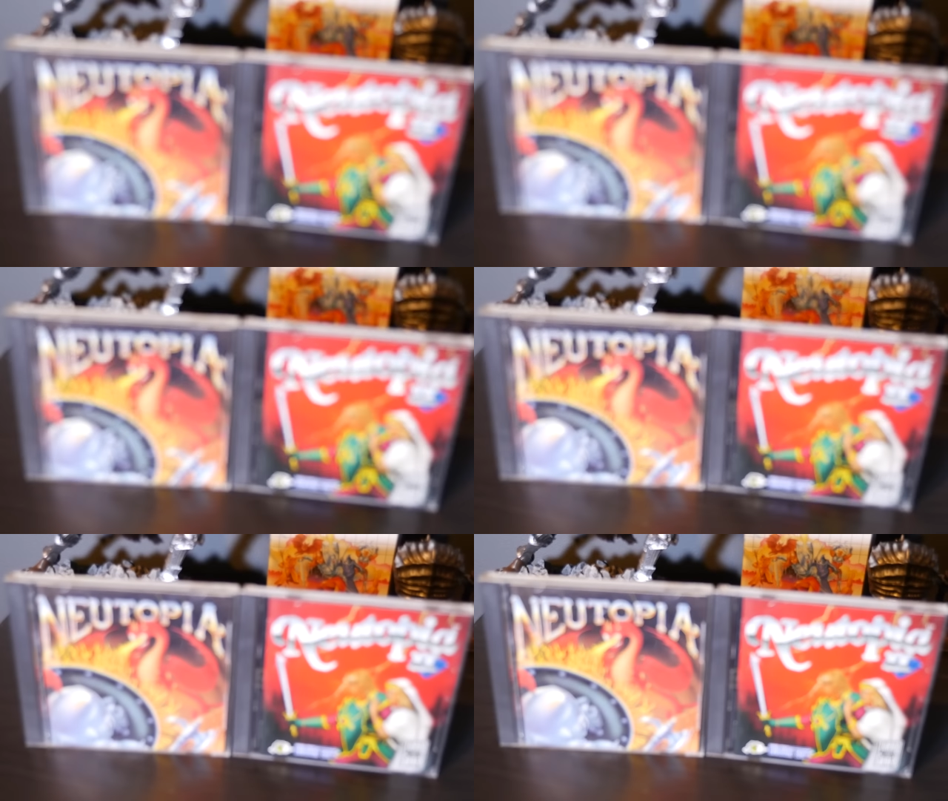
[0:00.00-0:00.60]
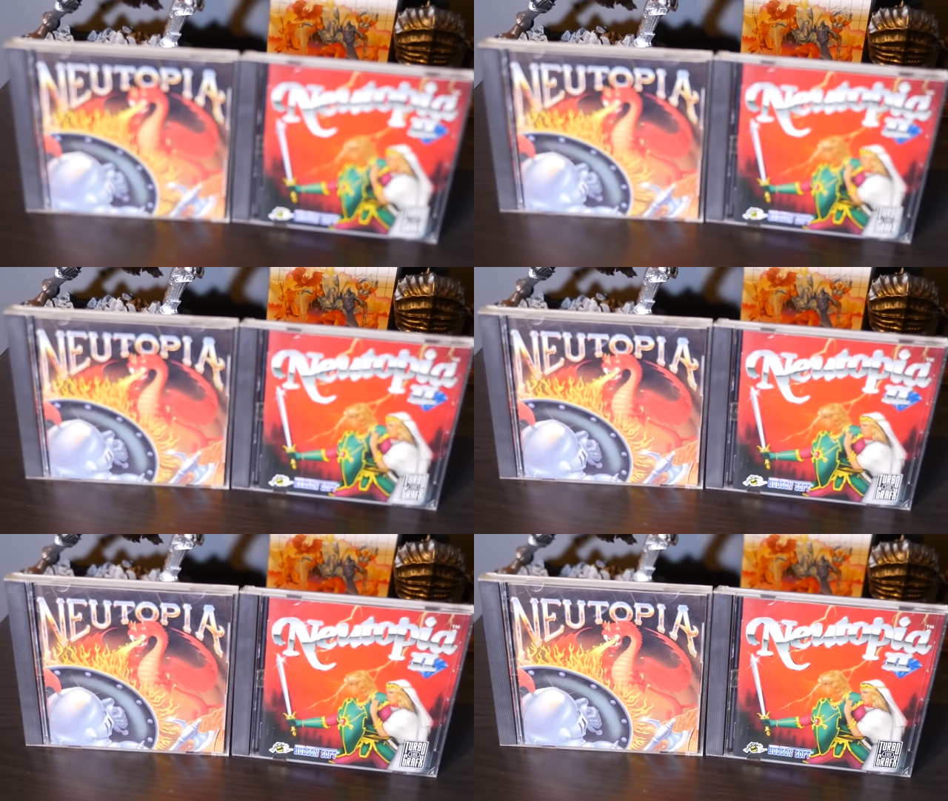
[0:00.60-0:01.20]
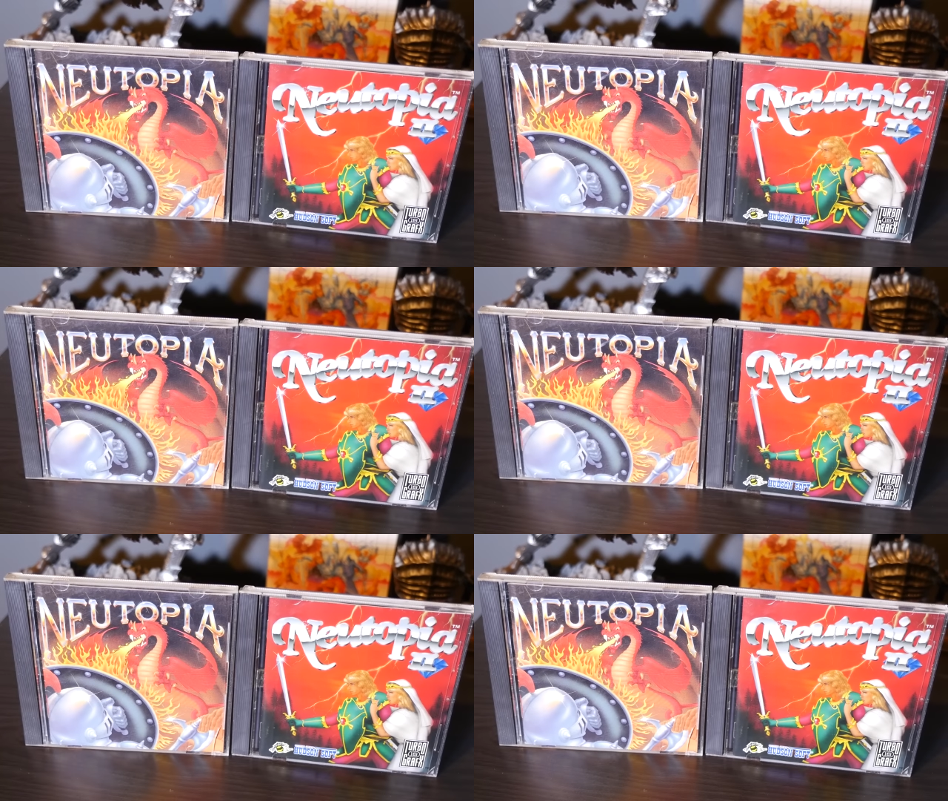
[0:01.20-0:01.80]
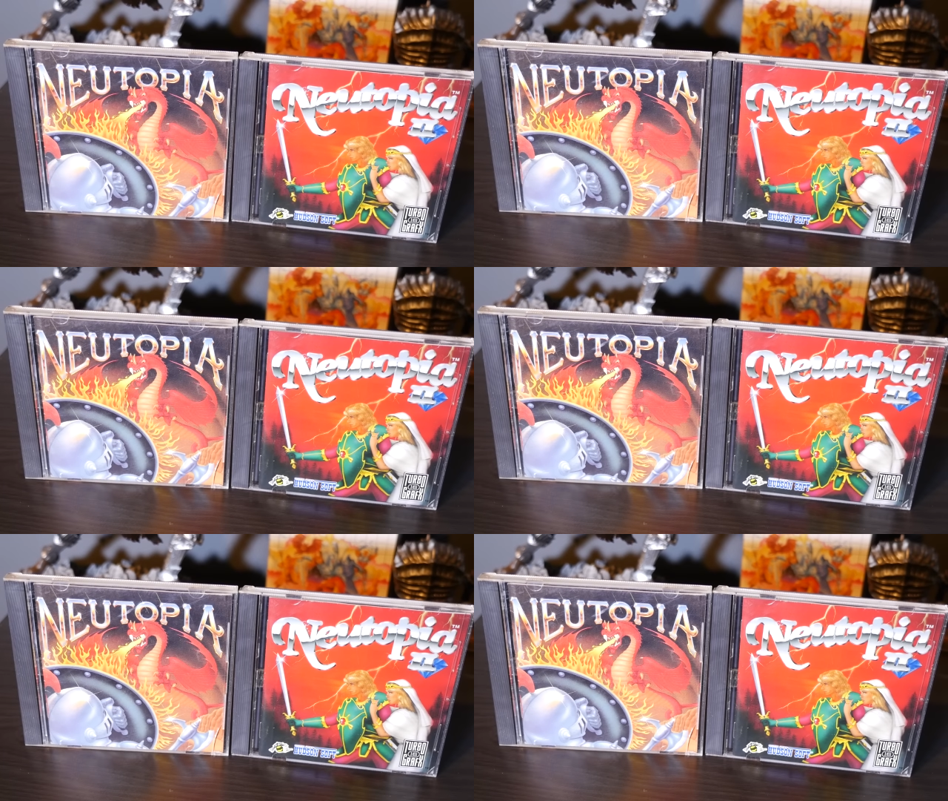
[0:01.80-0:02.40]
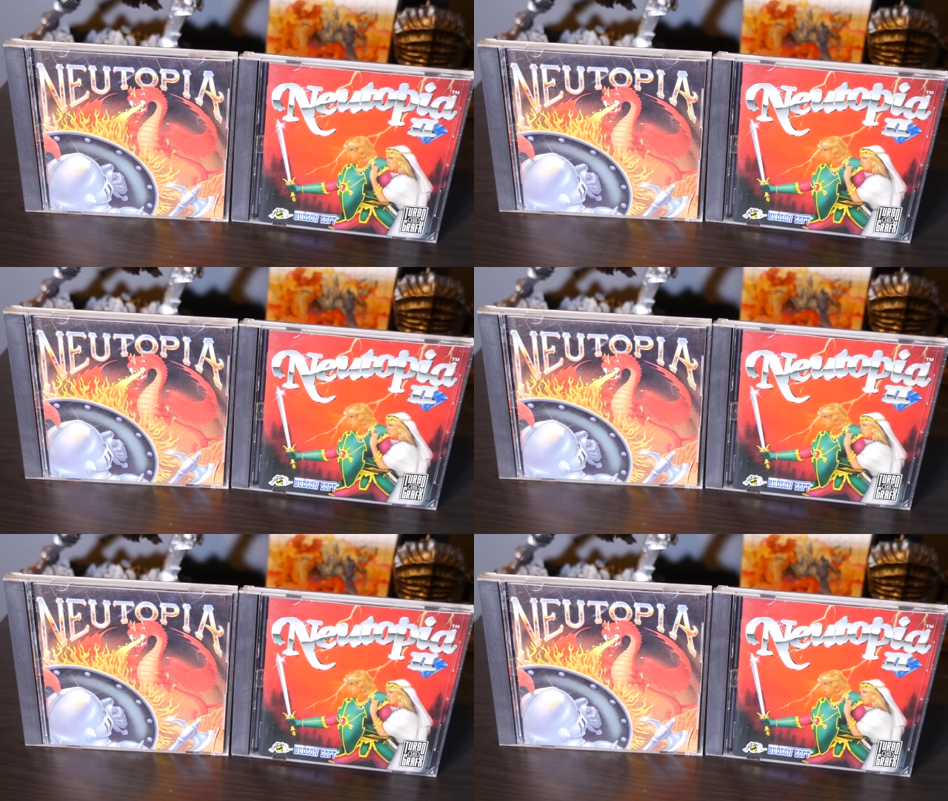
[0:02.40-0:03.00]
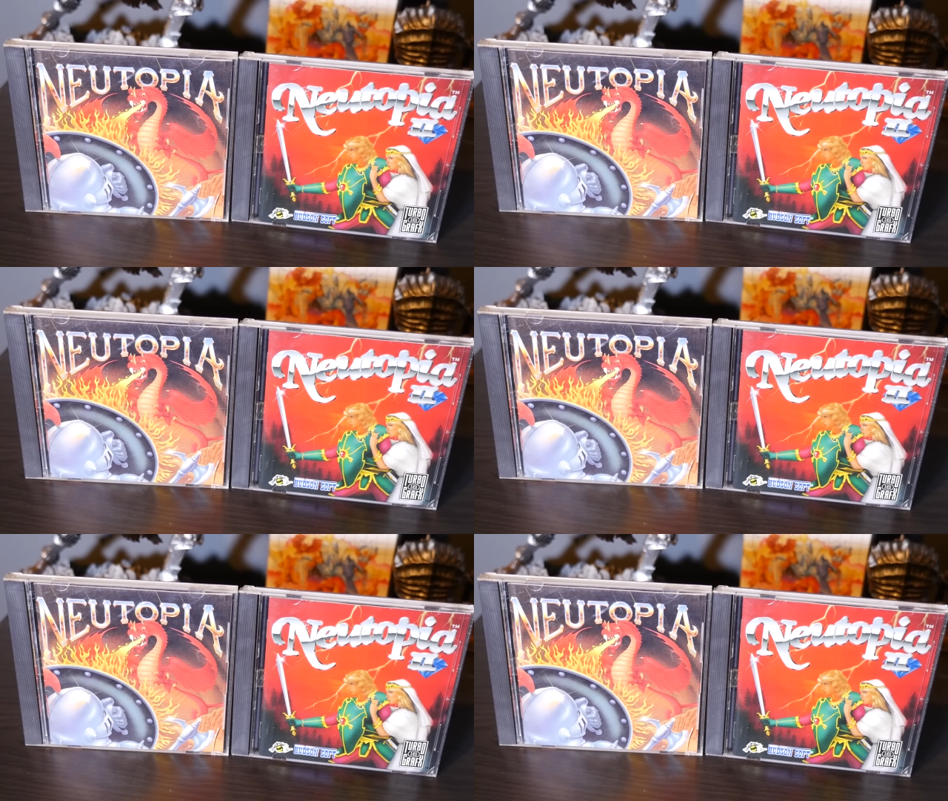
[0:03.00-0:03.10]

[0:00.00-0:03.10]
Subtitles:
[unreadable: no face in view]